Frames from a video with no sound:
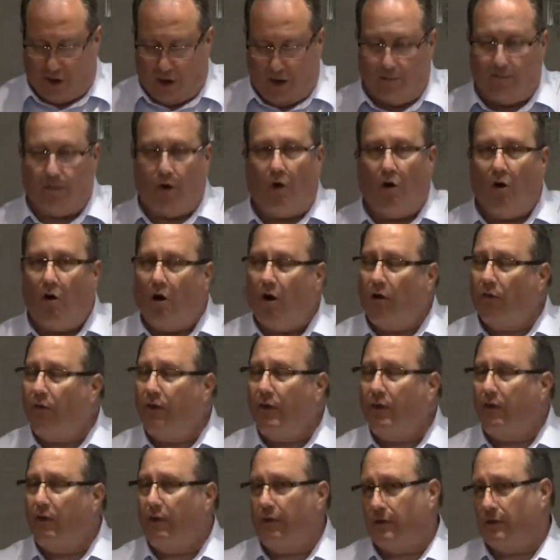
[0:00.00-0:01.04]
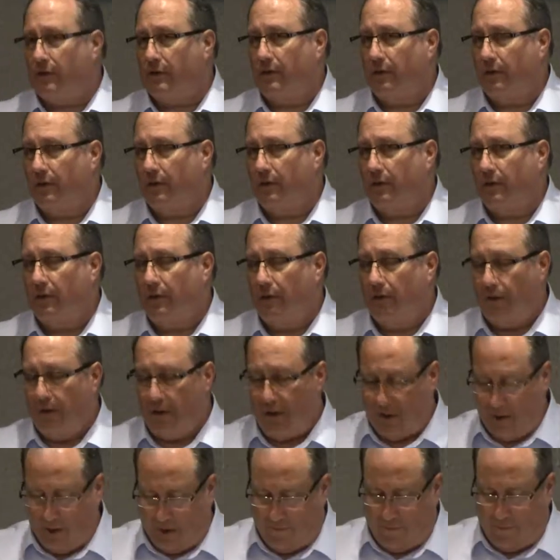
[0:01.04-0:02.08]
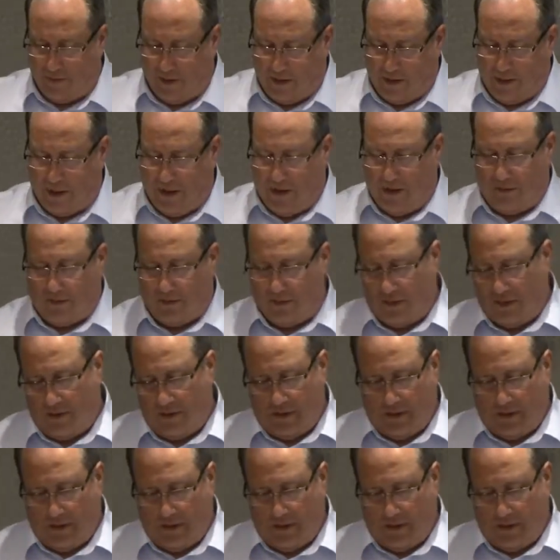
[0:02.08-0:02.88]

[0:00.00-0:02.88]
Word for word: of all the earth and give an account